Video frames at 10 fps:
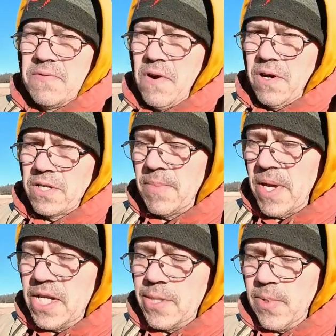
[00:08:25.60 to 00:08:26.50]
as far as
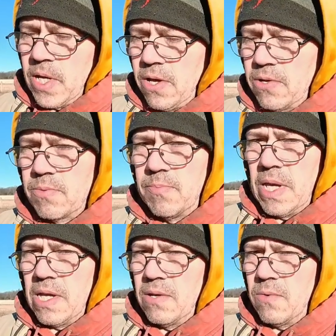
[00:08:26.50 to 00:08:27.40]
management goes,
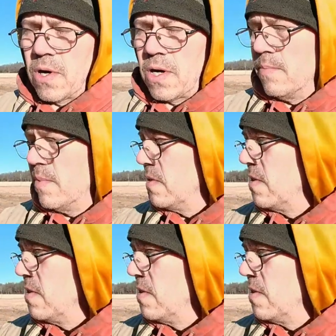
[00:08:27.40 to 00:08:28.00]
being that we're going to